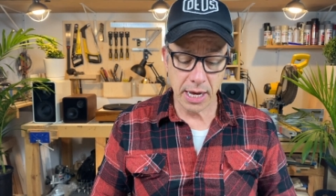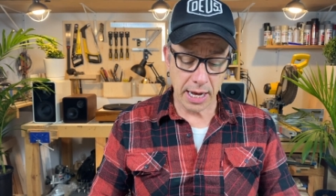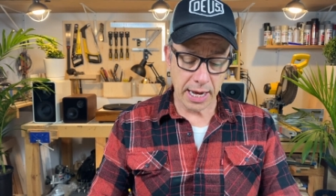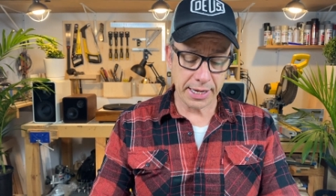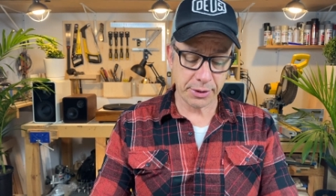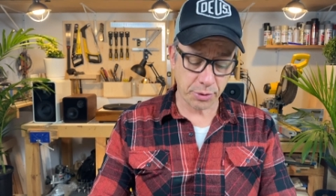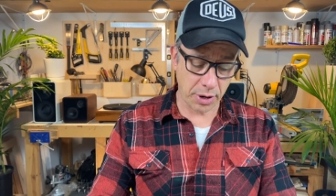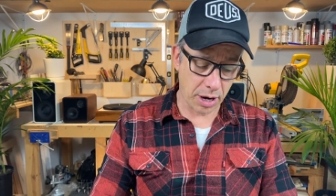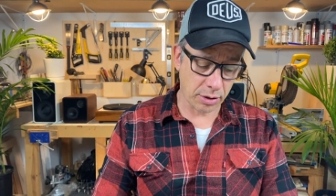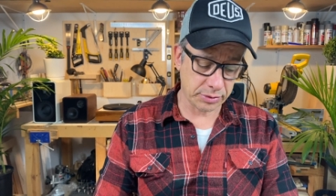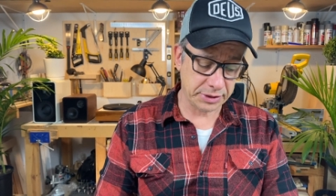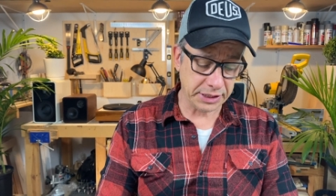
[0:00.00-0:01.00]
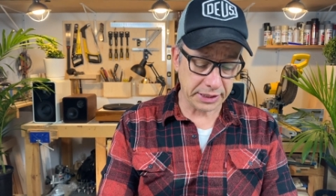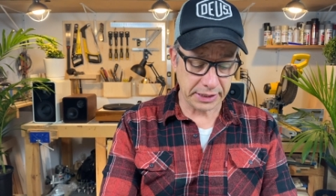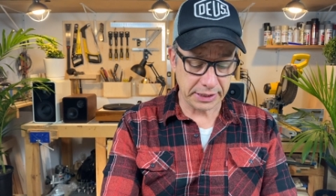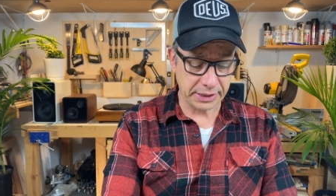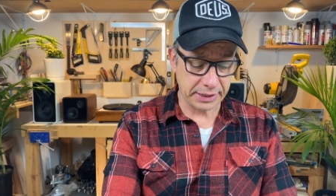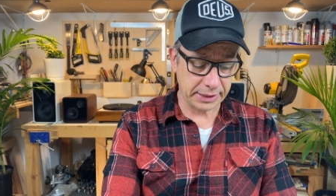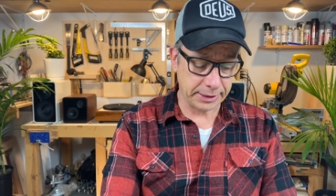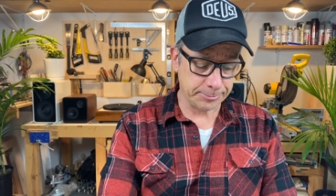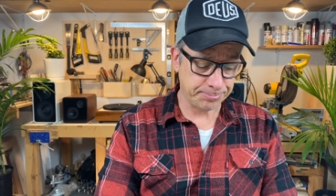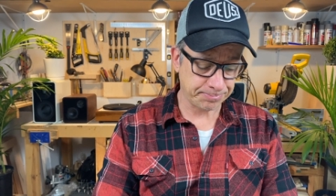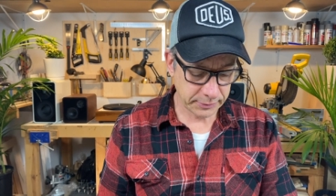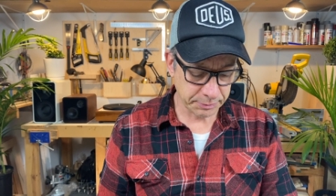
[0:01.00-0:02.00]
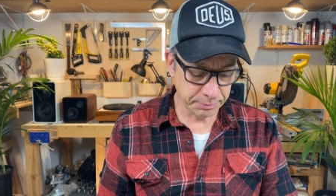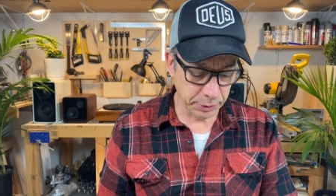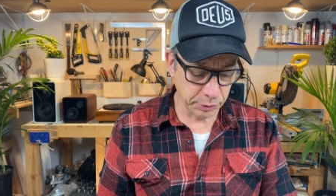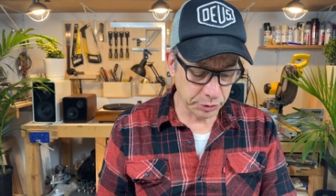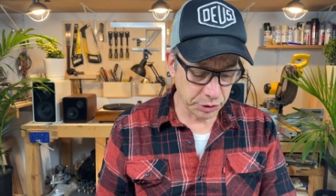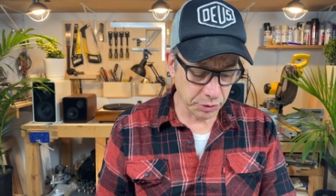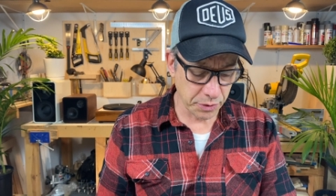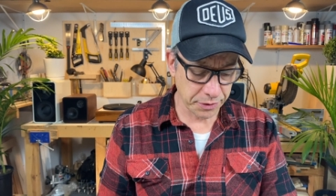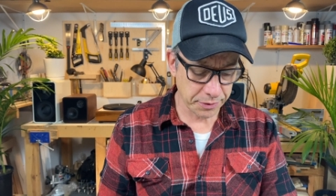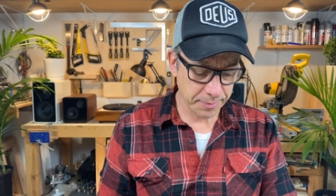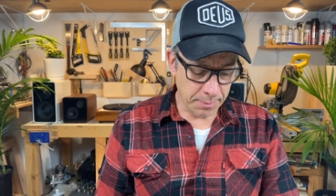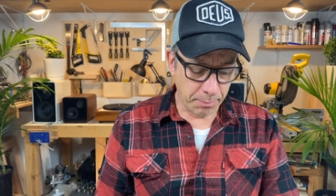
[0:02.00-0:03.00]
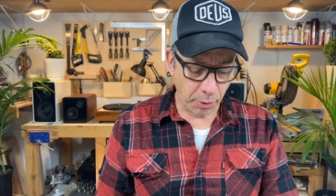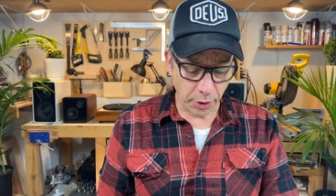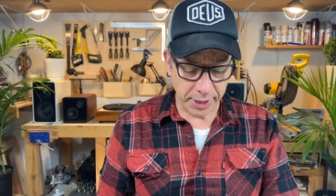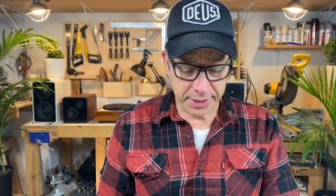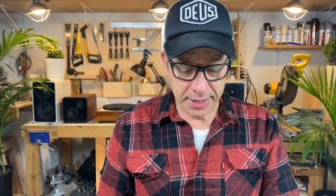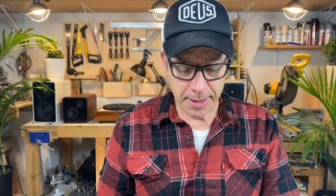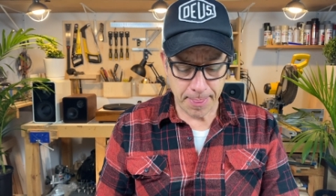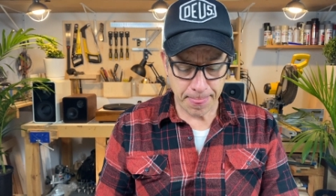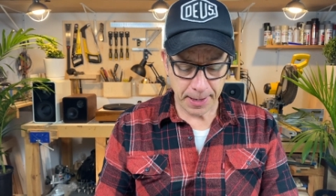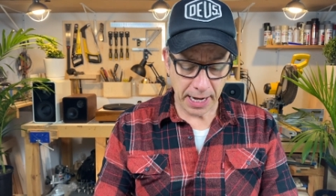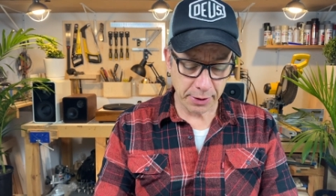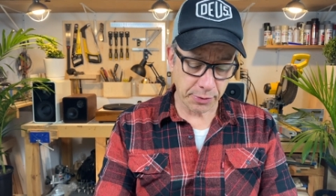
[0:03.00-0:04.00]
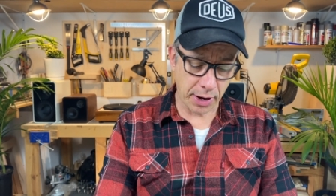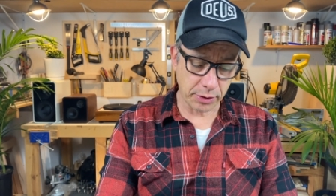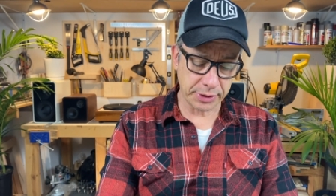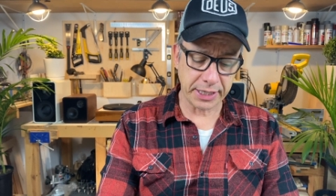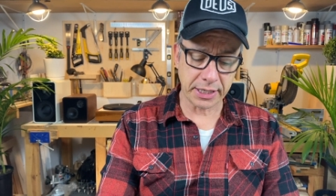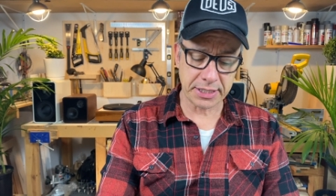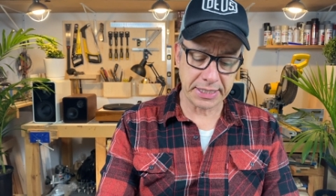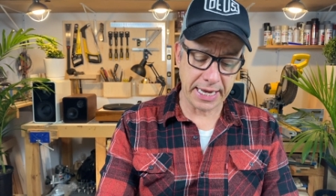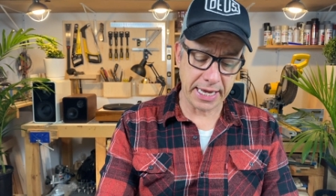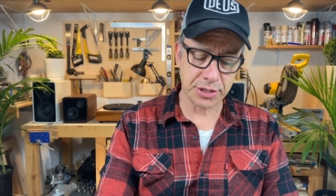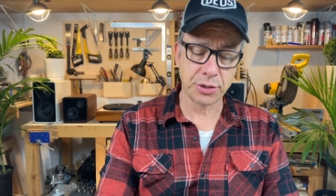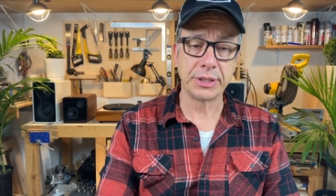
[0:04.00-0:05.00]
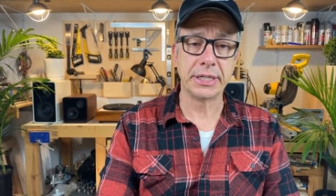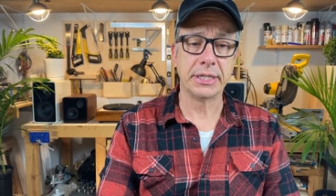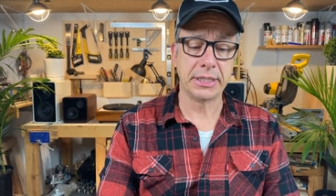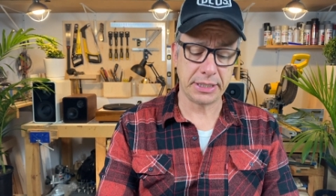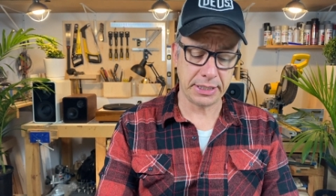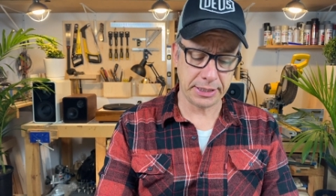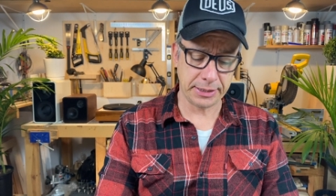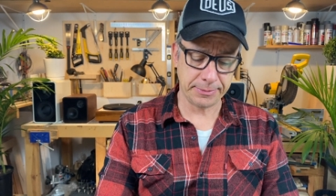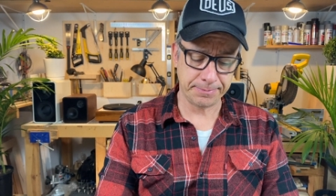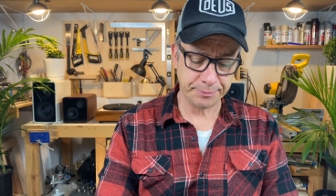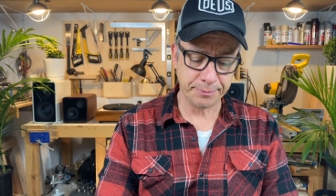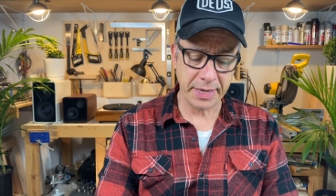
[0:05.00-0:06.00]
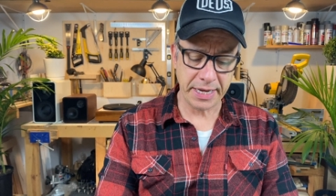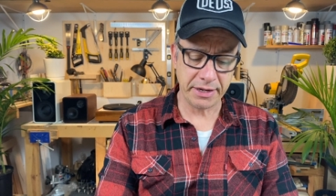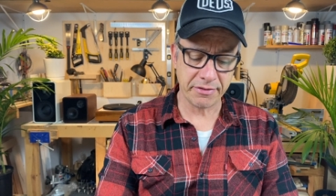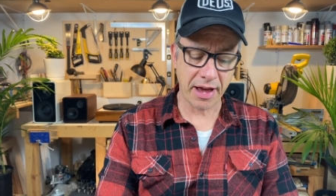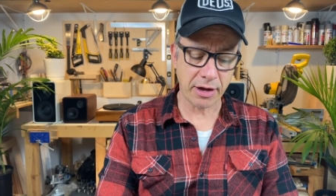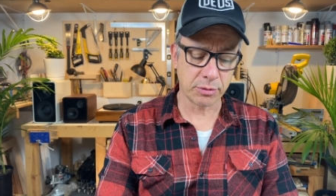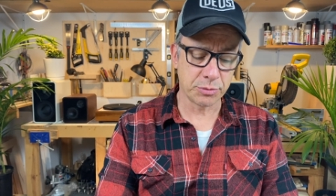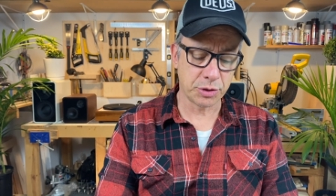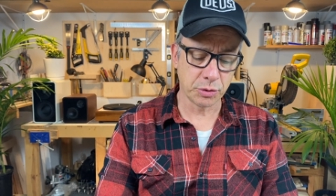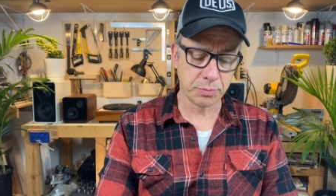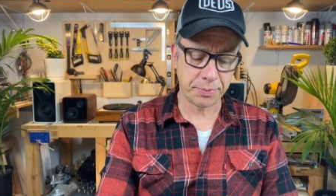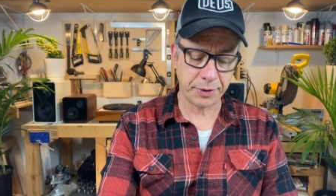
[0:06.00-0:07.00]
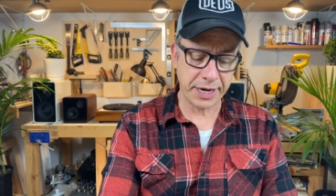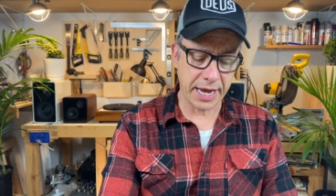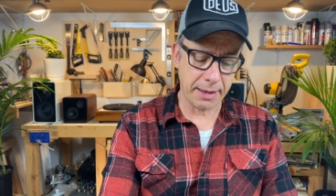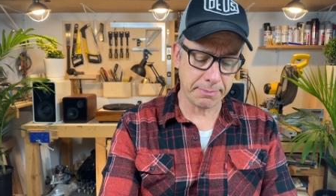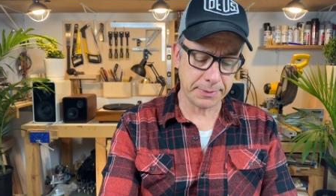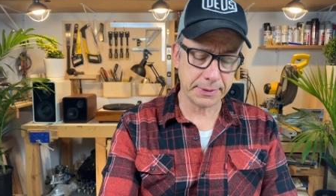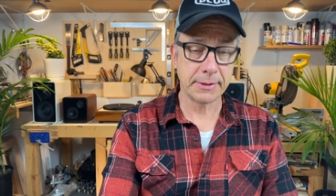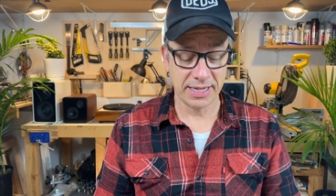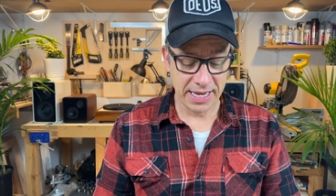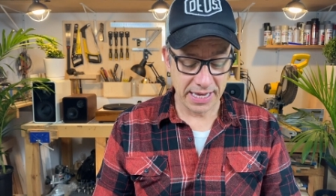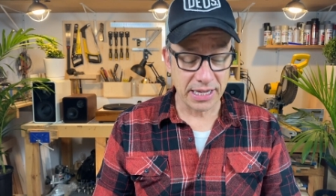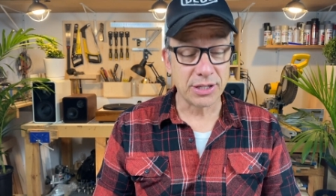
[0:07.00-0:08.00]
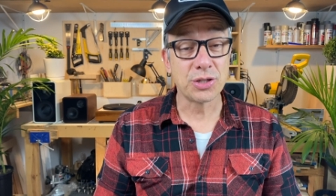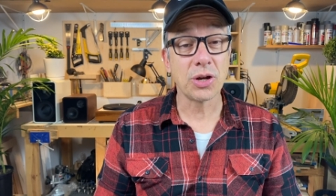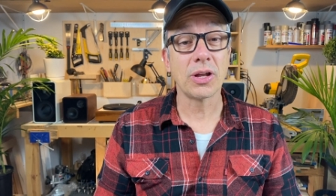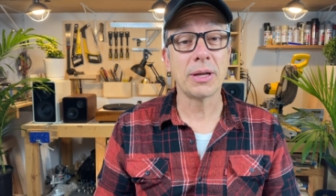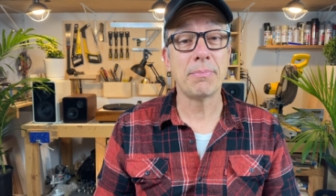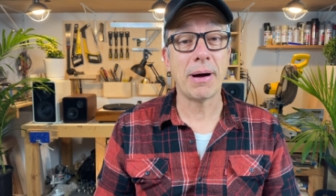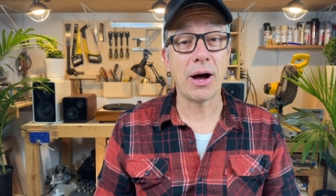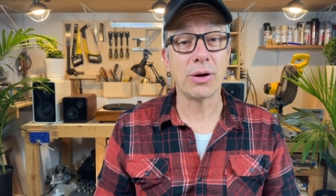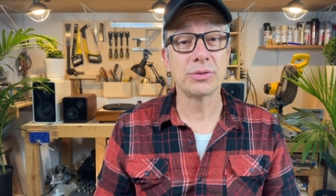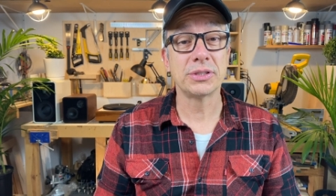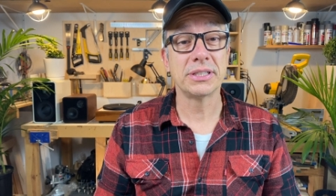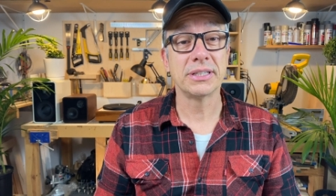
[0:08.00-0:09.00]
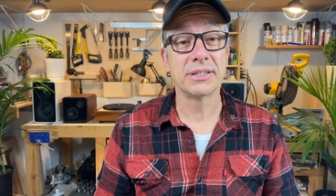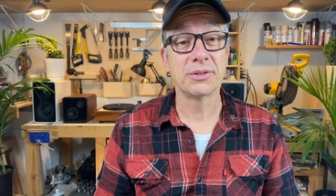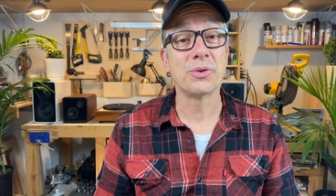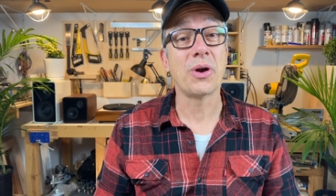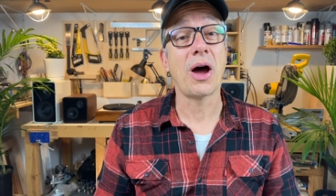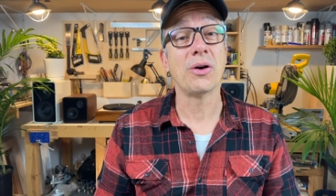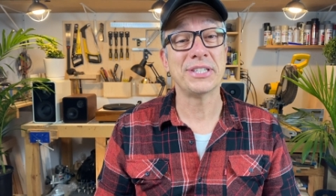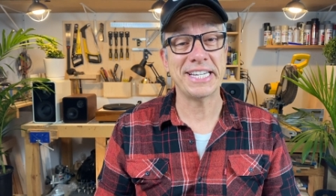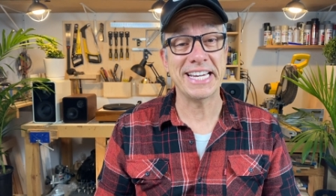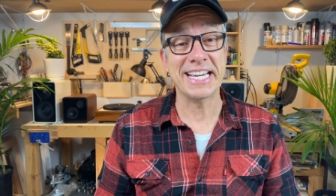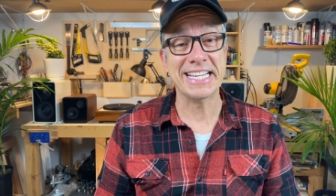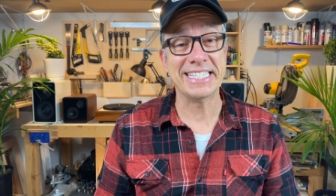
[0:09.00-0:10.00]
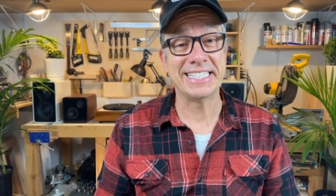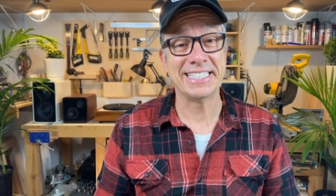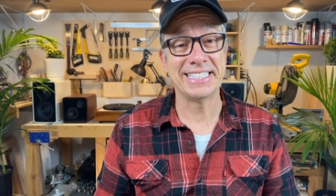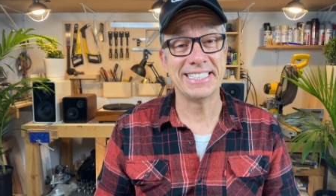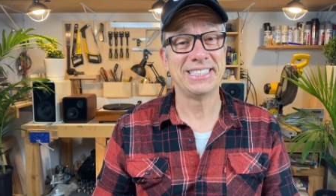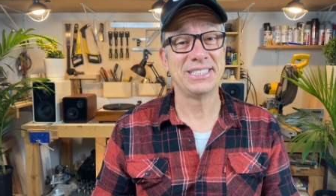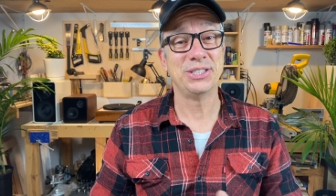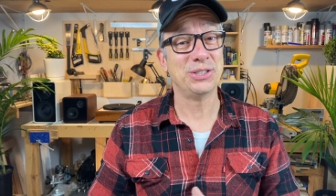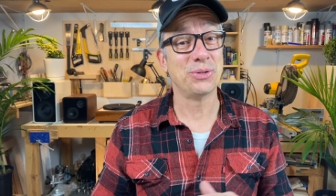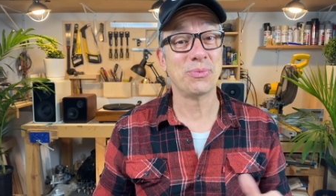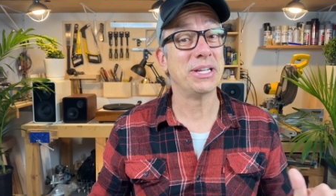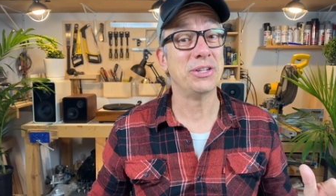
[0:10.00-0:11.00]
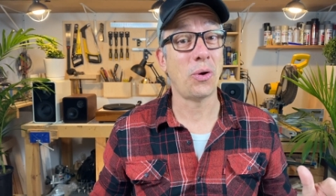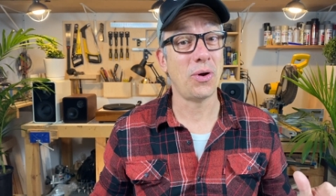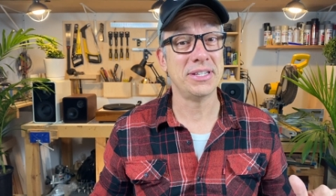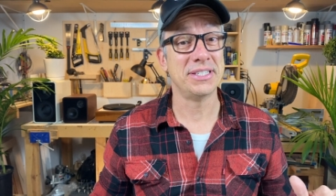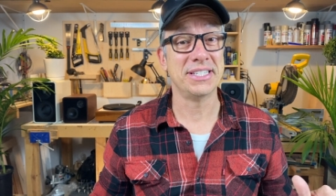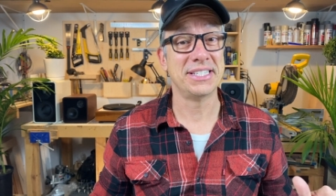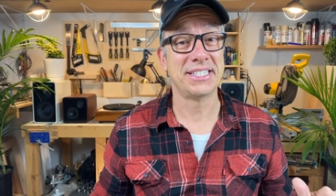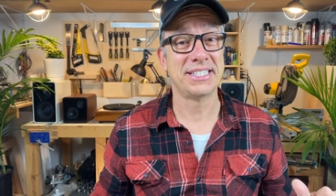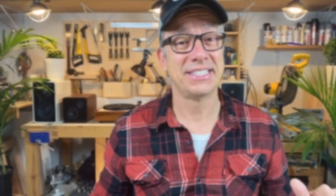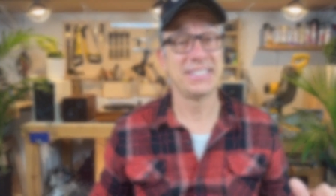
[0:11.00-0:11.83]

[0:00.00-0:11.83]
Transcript: I ground the Bluetooth board. I ground the RCAs on the mini vacuum tube preamp. It's all about grounding it. You don't want noises.